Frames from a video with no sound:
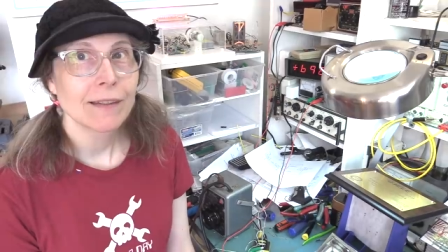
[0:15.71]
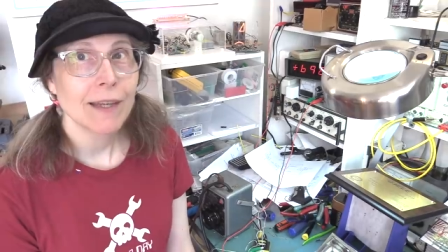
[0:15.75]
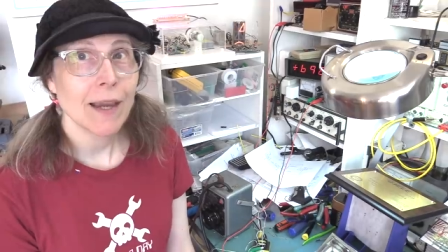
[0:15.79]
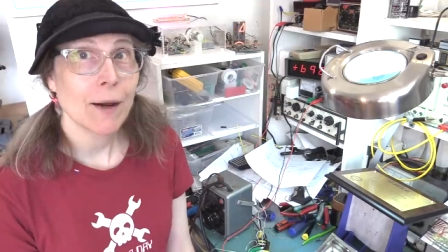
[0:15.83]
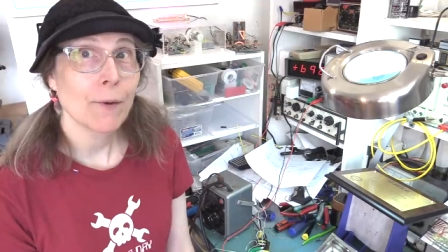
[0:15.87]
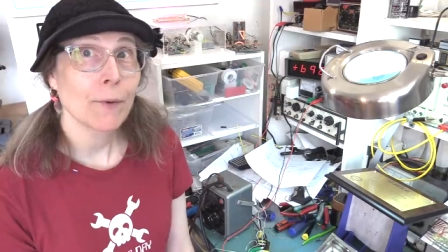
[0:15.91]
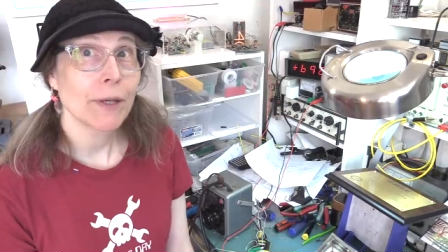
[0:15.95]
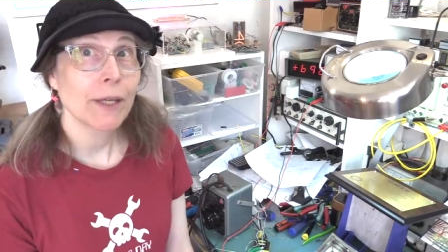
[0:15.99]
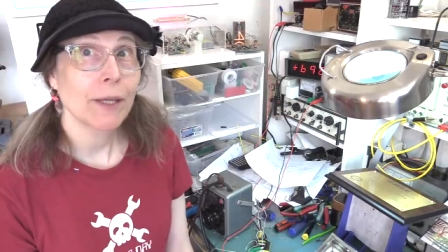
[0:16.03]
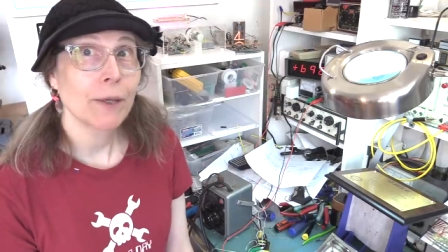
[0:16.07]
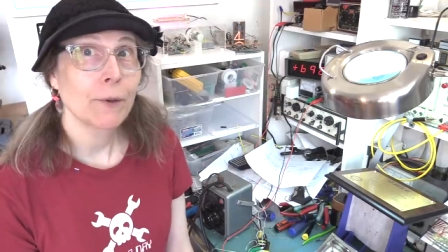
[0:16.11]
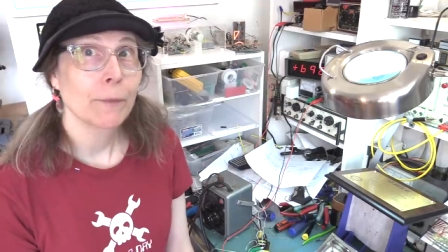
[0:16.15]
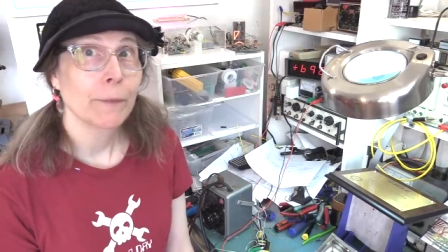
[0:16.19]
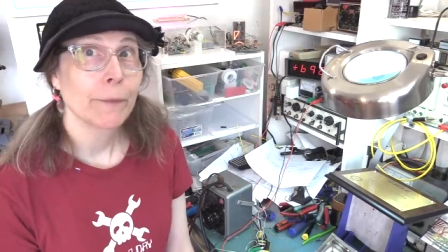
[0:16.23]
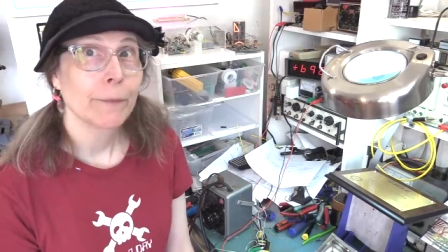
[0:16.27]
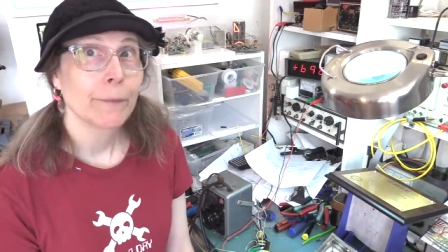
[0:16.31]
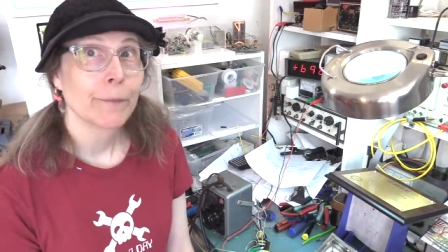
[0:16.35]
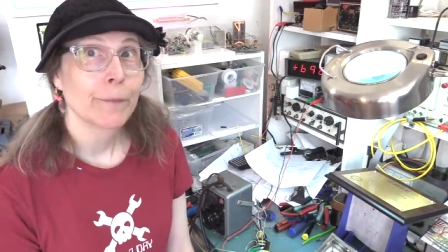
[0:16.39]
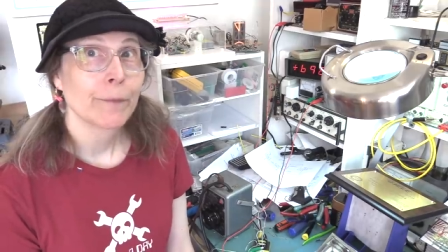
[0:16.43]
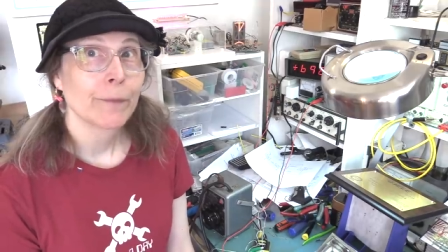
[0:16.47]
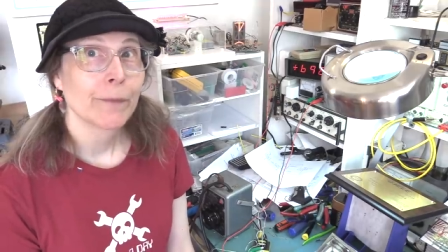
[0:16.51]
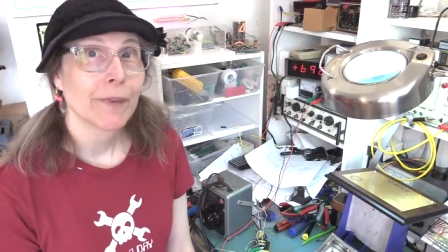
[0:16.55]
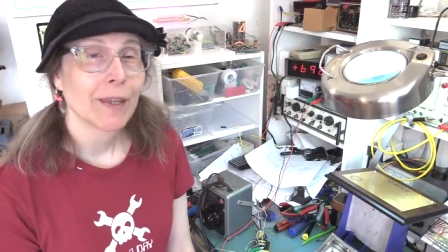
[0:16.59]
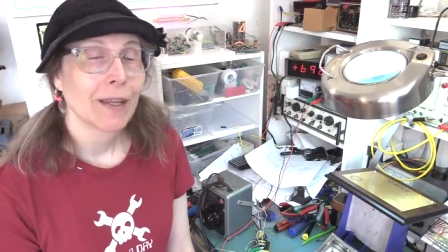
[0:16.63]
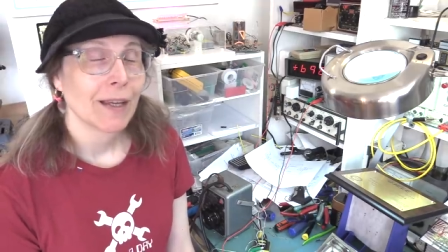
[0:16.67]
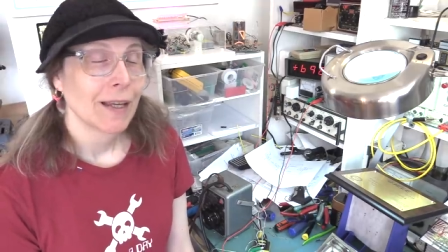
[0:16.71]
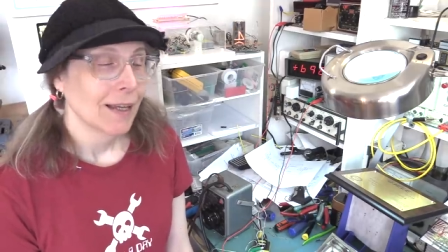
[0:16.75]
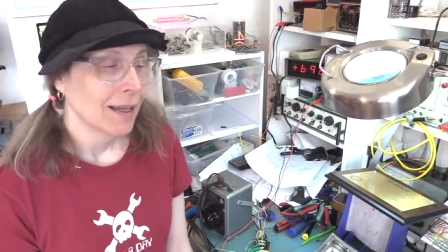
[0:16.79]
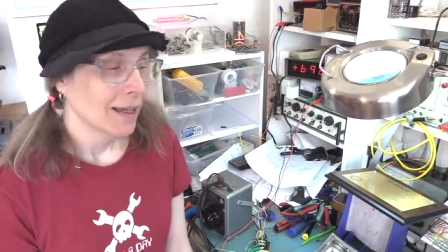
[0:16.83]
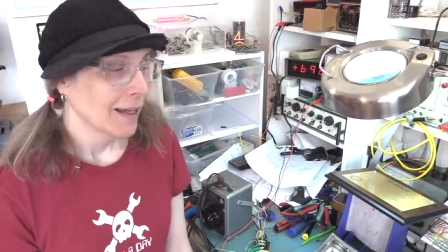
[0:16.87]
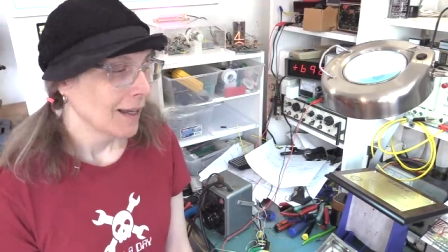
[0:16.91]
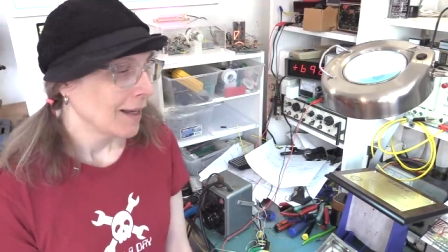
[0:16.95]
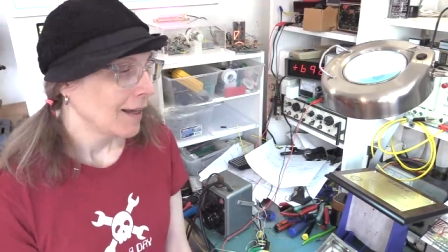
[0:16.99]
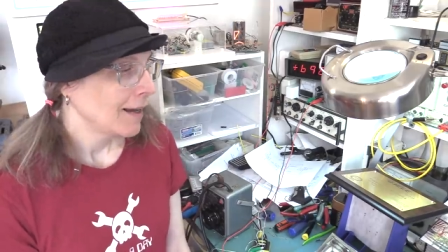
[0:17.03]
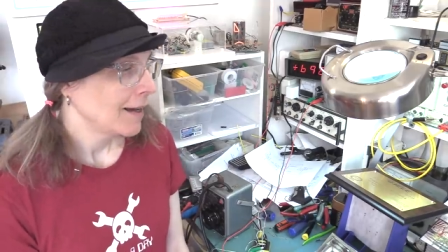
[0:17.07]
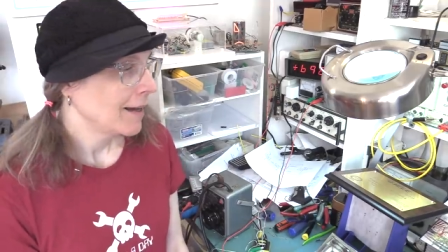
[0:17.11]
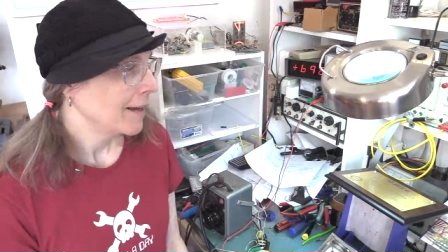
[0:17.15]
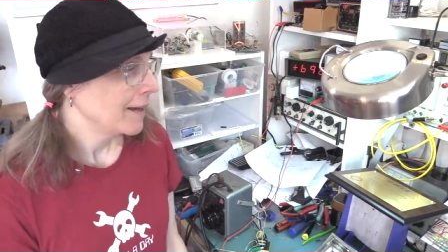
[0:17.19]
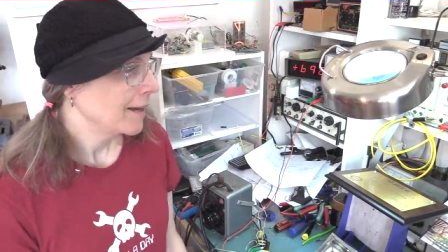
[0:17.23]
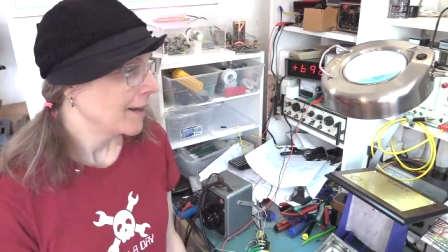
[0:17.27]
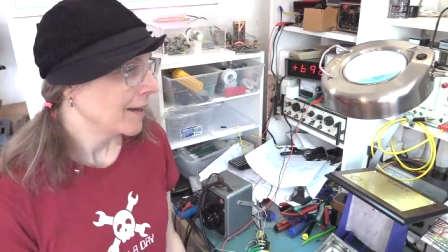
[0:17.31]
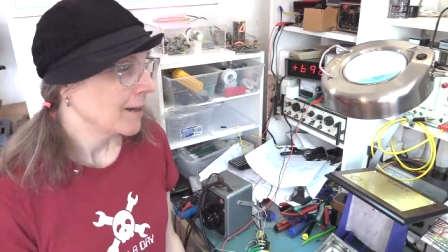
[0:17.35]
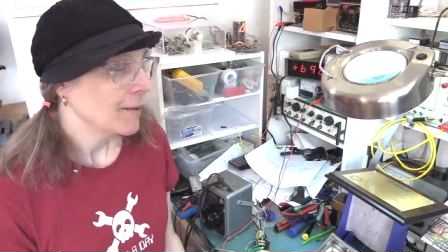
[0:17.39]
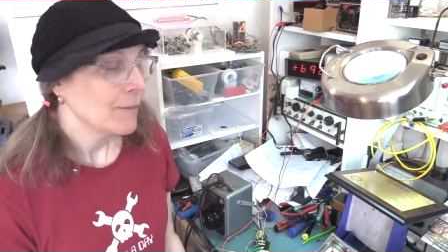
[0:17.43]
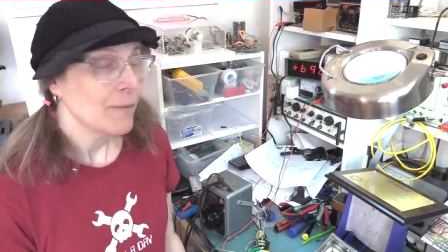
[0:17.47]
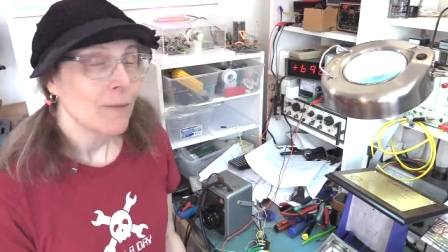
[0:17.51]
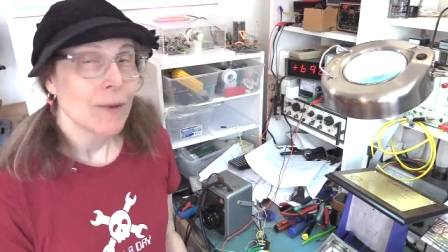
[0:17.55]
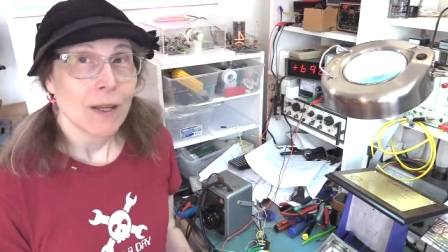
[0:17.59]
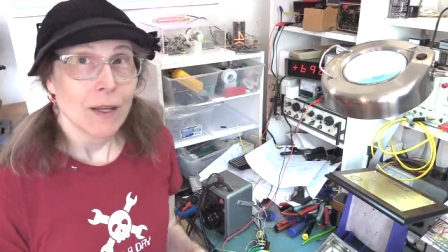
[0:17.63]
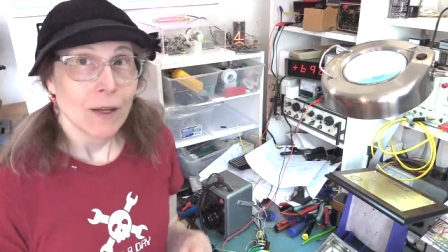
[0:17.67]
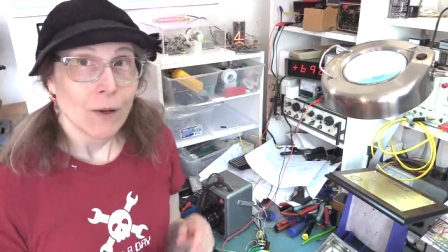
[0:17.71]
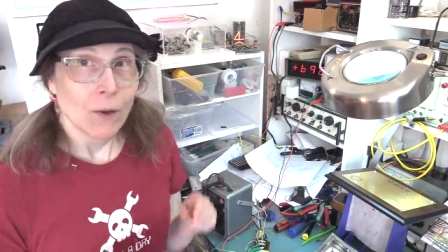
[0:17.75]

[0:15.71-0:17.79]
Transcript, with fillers: How are you? I